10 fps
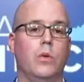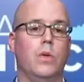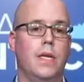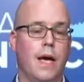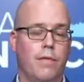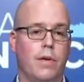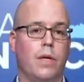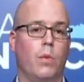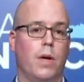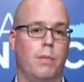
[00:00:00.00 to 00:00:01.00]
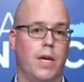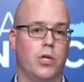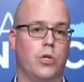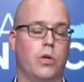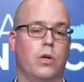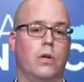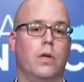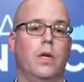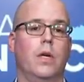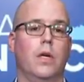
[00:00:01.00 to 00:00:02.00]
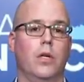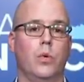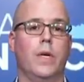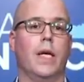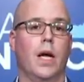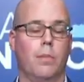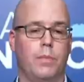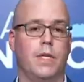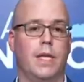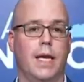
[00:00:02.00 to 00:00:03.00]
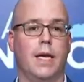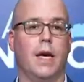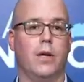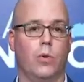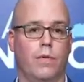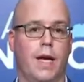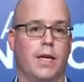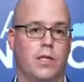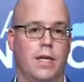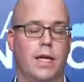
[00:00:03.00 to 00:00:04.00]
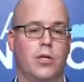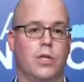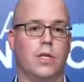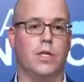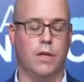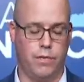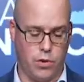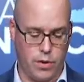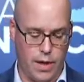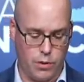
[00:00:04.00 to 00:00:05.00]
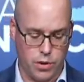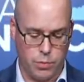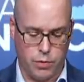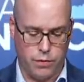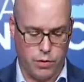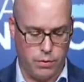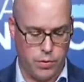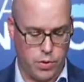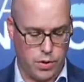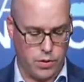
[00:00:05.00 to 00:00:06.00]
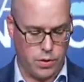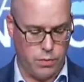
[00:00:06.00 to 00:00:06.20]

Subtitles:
you definitely want to make sure you get up to date on your vaccinations if you're eligible for a booster.